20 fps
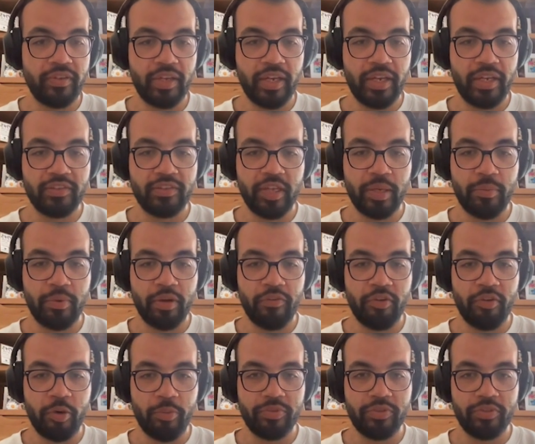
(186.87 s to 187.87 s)
And there's a couple of
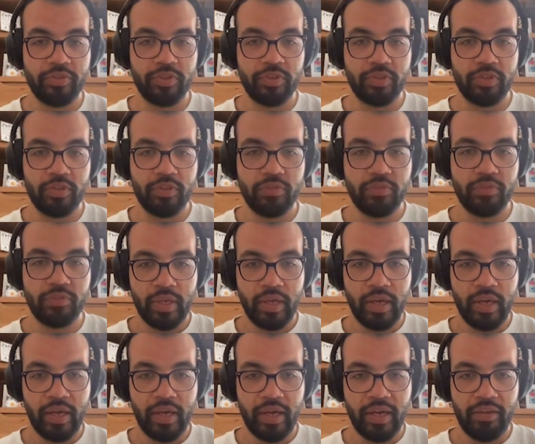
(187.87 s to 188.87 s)
options you can use.
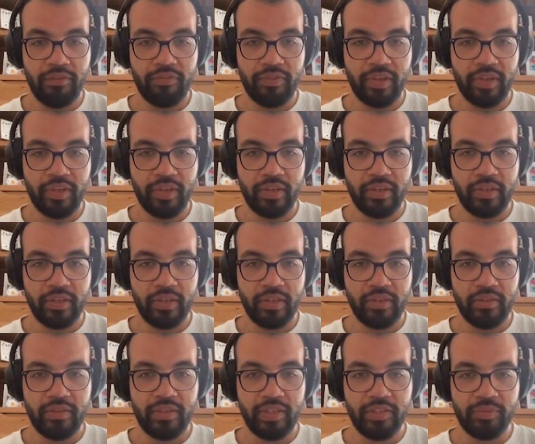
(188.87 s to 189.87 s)
I think
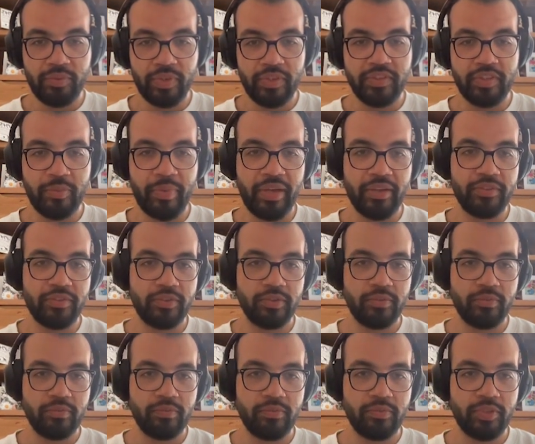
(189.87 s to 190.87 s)
this one is the best.